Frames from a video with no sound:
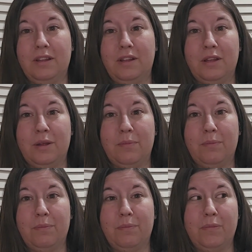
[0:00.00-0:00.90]

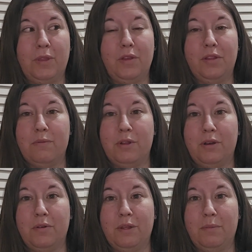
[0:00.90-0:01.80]
you could let me
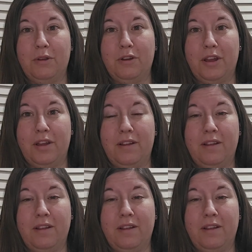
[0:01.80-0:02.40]
know. That'd be great.